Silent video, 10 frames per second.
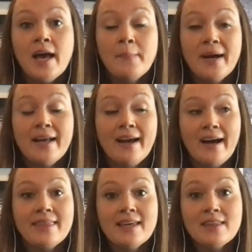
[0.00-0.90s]
But I
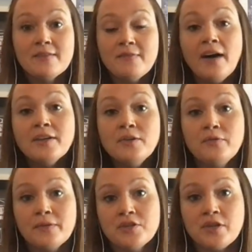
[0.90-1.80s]
think the value
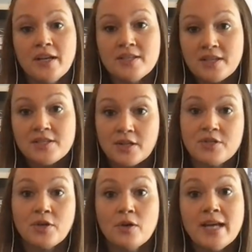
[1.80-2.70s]
for the trade is going to start to
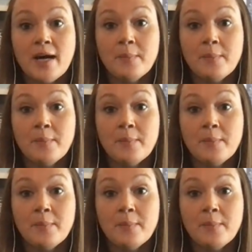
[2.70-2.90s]
go down,